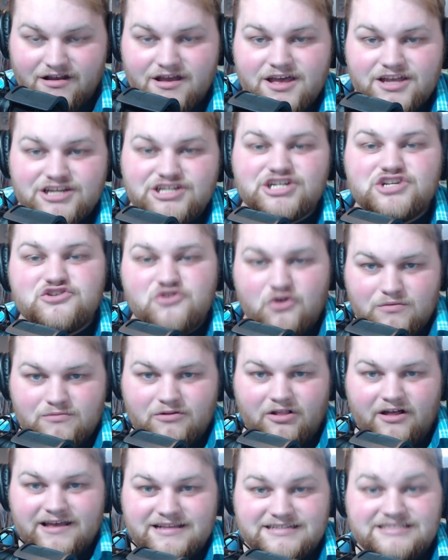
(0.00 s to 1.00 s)
She
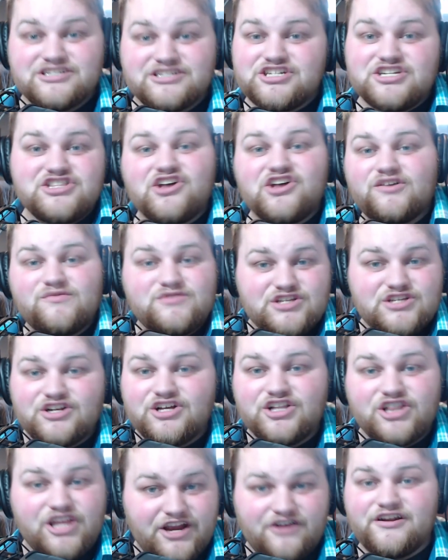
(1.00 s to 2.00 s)
normalized it. She thought it was
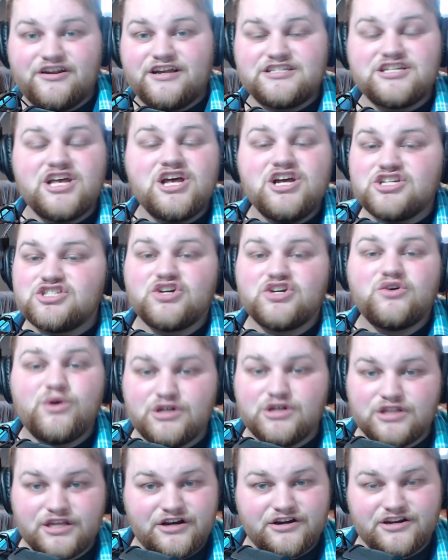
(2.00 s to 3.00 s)
hilarious. So
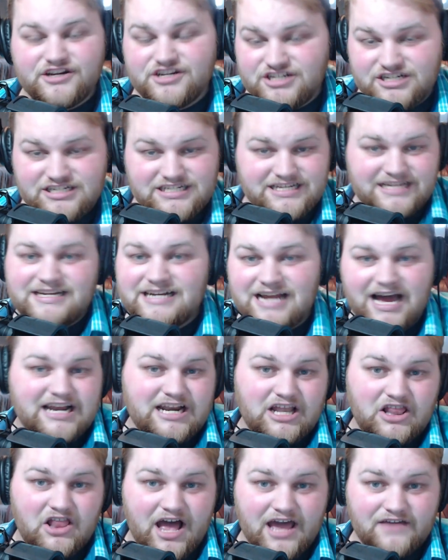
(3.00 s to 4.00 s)
hilarious she did it on a
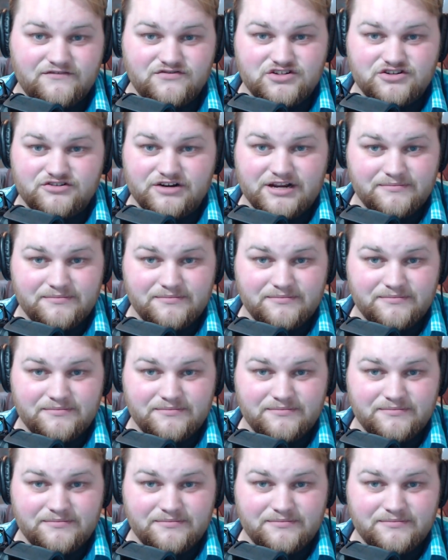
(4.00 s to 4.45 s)
live stream.